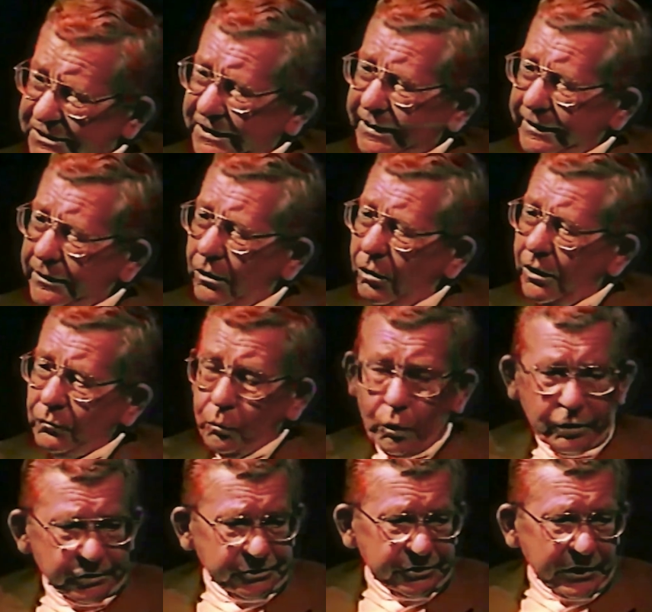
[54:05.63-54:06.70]
to sit in
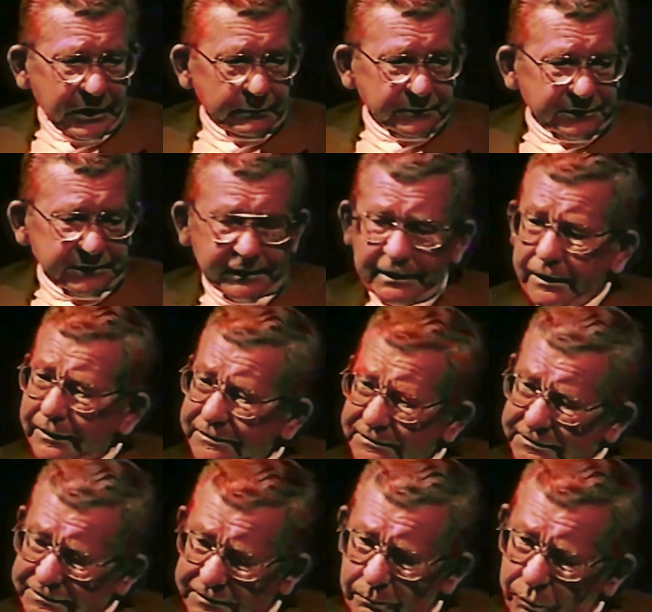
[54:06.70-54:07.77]
on workshops. The
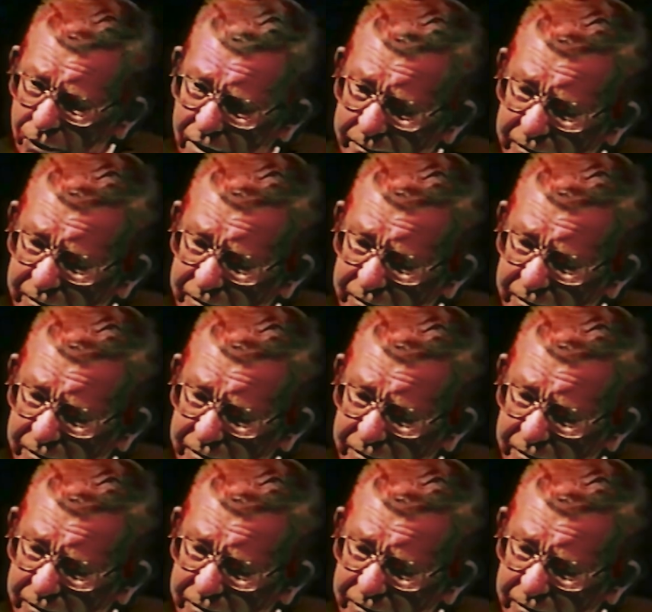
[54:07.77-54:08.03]
guidance